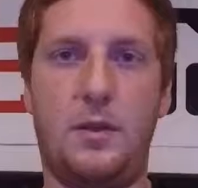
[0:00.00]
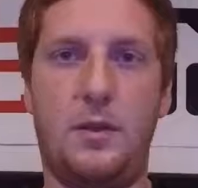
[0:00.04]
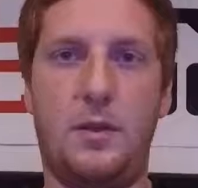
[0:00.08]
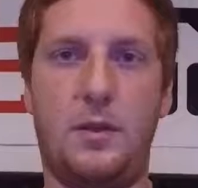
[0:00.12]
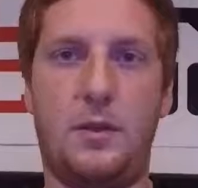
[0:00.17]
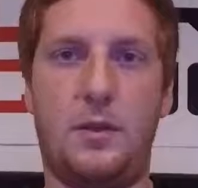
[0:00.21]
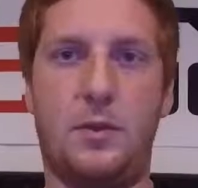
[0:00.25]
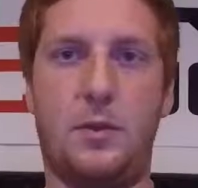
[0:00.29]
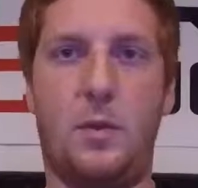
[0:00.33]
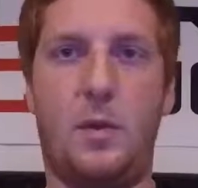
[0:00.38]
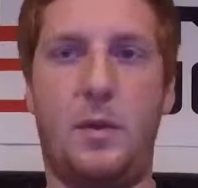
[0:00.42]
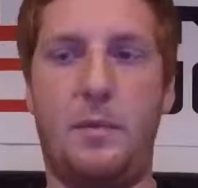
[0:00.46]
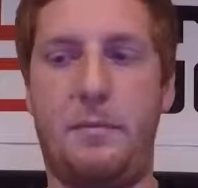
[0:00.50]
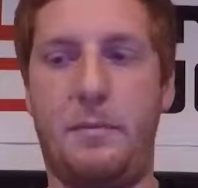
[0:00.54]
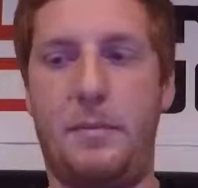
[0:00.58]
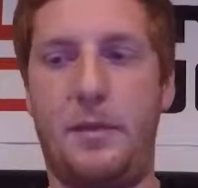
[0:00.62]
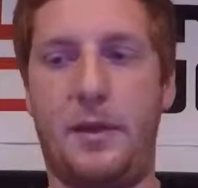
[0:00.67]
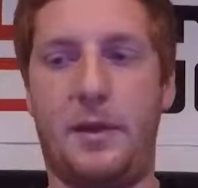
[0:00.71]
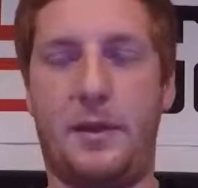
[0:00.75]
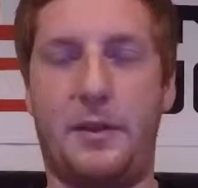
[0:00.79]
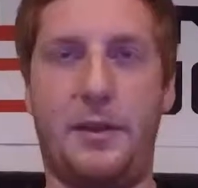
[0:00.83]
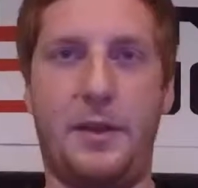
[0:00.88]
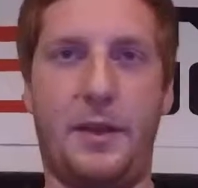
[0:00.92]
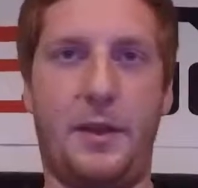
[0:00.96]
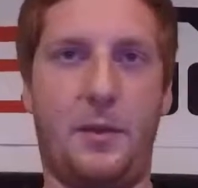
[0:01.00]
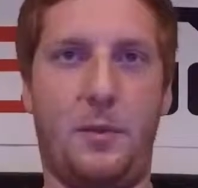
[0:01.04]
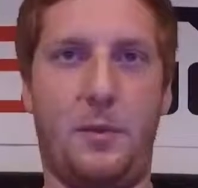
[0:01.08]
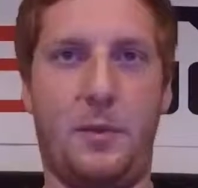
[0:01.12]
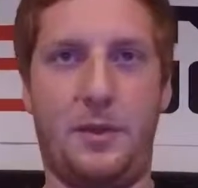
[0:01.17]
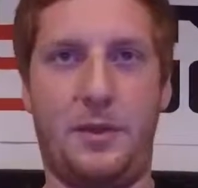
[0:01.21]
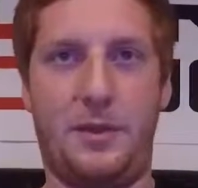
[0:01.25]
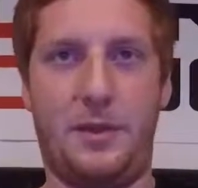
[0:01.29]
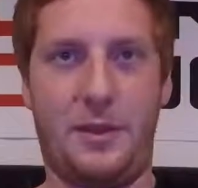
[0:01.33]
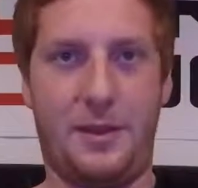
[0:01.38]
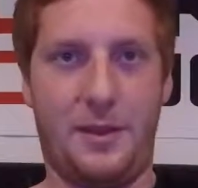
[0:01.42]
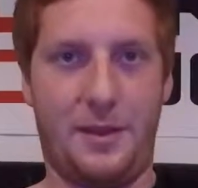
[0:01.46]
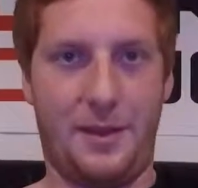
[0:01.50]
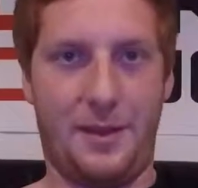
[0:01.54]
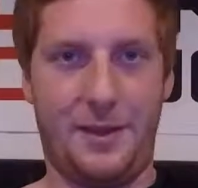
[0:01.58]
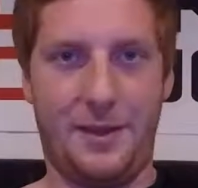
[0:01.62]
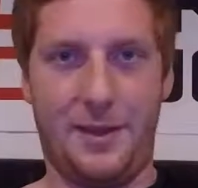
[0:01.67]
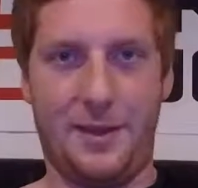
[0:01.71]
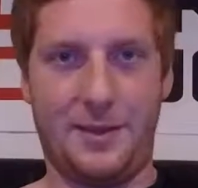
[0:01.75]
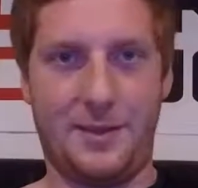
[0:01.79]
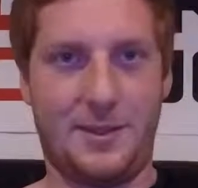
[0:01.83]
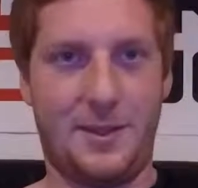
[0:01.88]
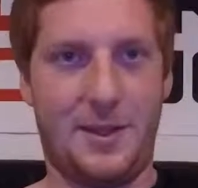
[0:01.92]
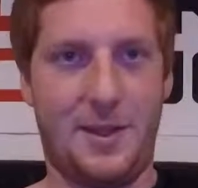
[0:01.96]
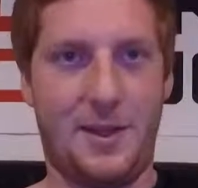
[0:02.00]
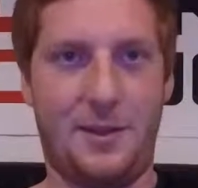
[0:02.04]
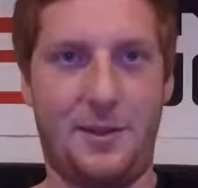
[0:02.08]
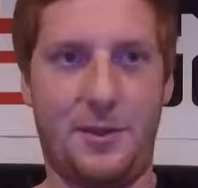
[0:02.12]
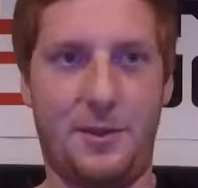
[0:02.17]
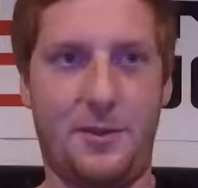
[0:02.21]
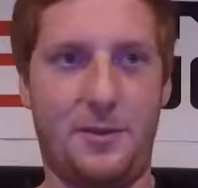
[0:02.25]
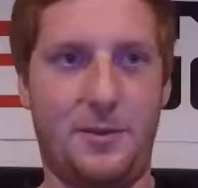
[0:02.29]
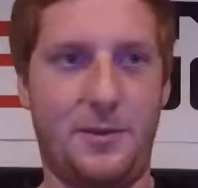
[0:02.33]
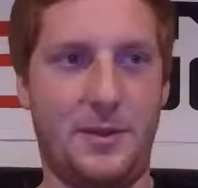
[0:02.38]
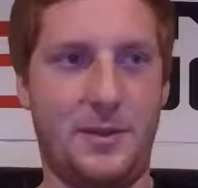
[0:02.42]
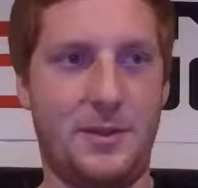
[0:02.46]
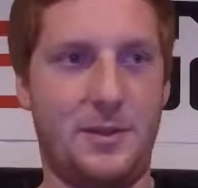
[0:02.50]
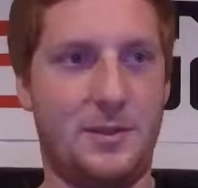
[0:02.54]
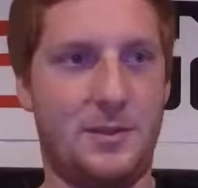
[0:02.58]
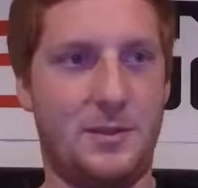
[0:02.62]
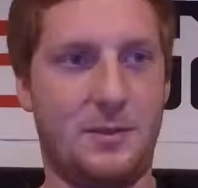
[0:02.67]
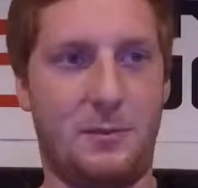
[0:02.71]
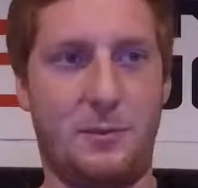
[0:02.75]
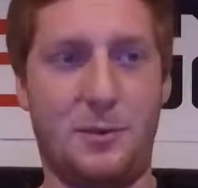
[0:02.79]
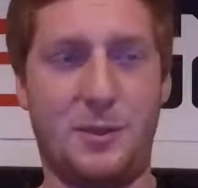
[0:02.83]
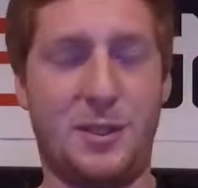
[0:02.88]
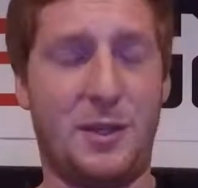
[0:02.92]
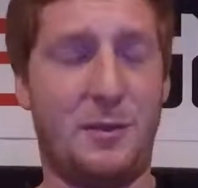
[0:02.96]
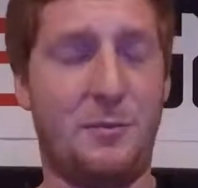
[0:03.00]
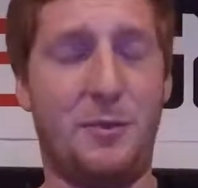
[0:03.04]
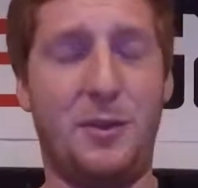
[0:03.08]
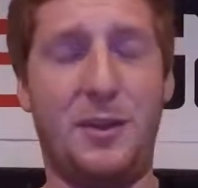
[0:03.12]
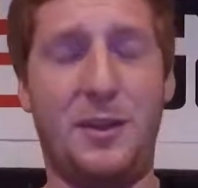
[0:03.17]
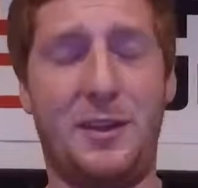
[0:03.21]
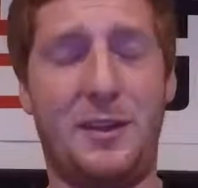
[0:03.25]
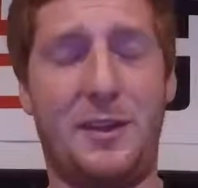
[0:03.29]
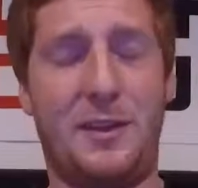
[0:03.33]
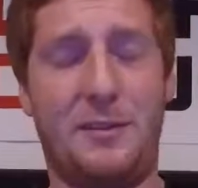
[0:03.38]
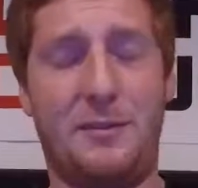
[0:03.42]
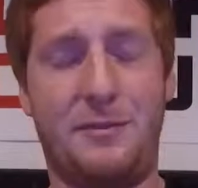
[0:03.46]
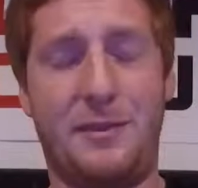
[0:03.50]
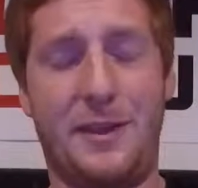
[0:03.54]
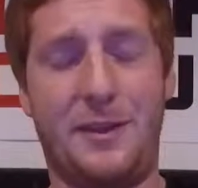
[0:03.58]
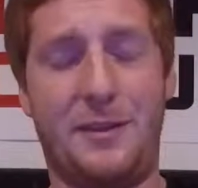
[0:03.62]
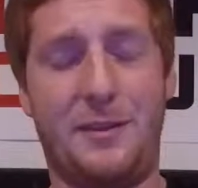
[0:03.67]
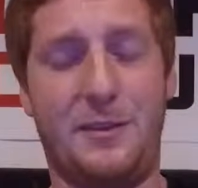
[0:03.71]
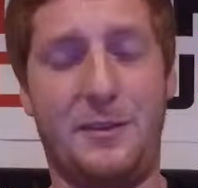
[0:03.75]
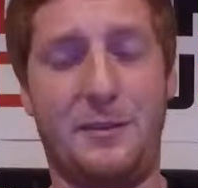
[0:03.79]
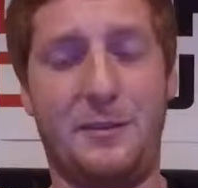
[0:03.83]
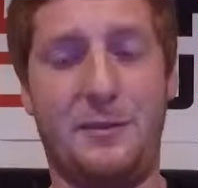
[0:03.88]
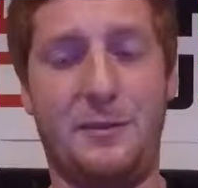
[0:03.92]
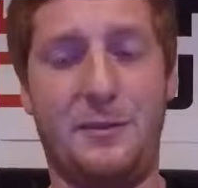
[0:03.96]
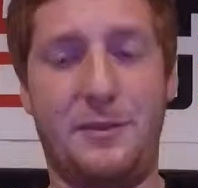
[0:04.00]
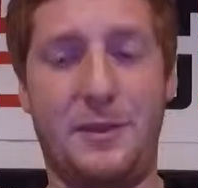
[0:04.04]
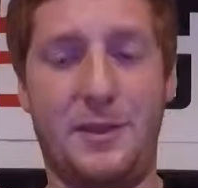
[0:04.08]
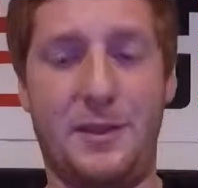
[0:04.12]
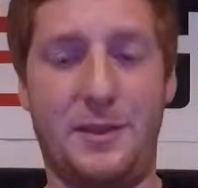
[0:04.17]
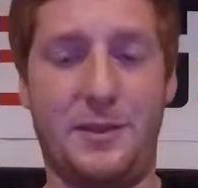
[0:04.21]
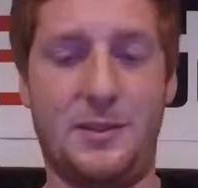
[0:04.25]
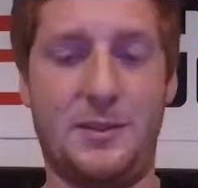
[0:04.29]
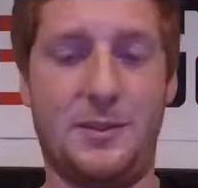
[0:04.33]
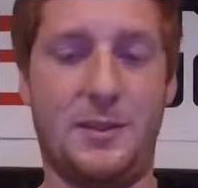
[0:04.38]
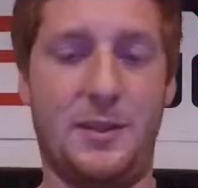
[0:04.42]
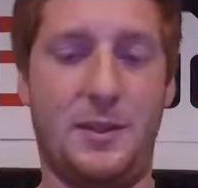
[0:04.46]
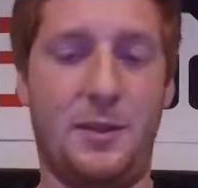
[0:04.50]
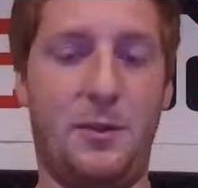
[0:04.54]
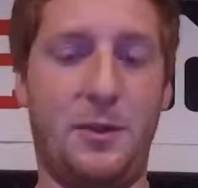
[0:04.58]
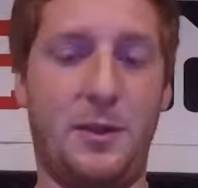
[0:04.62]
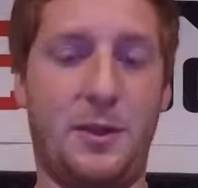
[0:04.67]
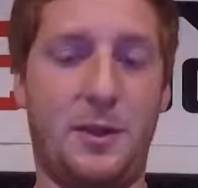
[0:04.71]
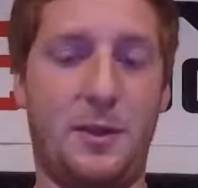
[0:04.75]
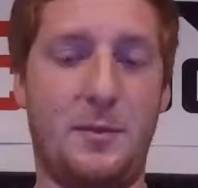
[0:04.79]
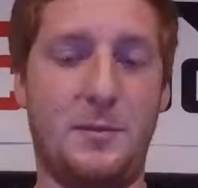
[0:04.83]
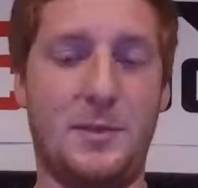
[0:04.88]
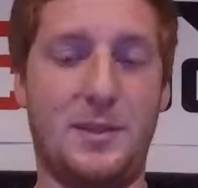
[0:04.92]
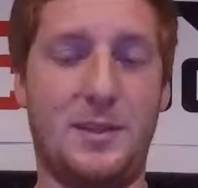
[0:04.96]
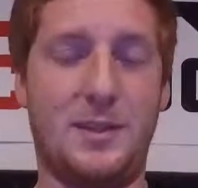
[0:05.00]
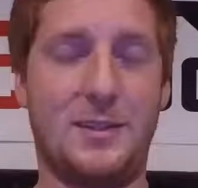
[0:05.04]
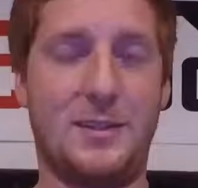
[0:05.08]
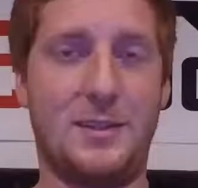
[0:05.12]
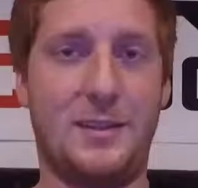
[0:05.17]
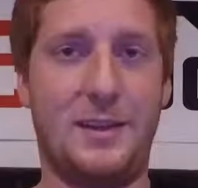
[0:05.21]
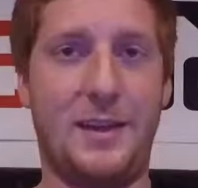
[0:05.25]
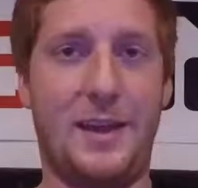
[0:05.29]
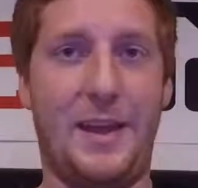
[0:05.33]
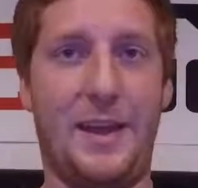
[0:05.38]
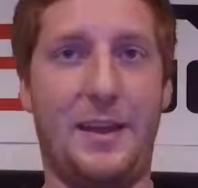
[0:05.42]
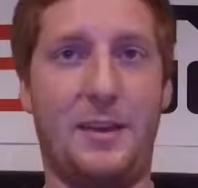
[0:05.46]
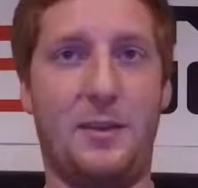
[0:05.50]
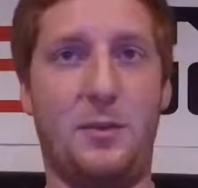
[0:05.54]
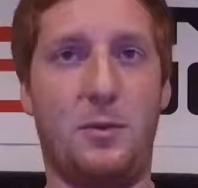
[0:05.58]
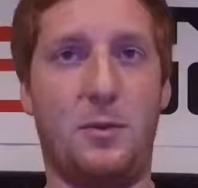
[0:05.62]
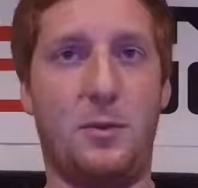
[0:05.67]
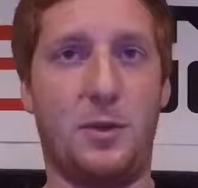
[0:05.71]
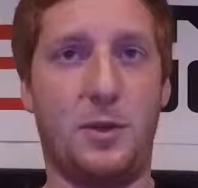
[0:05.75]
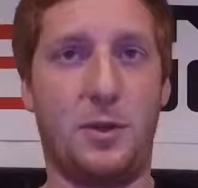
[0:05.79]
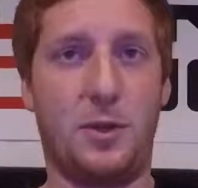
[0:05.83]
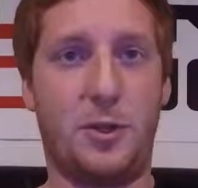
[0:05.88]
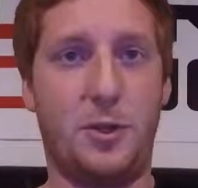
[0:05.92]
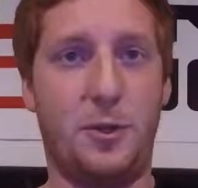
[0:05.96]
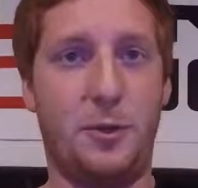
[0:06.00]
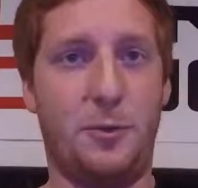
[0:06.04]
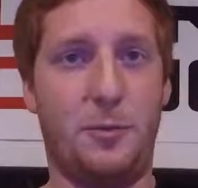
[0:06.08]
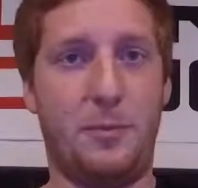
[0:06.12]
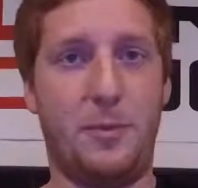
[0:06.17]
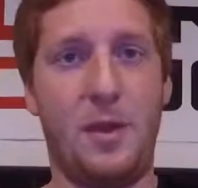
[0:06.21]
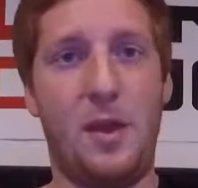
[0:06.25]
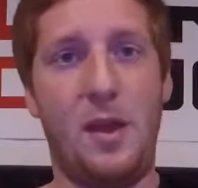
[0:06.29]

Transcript: So one big thing with the SI, though, is, which I'm really not a fan of, is it only comes in a sedan or a coupe.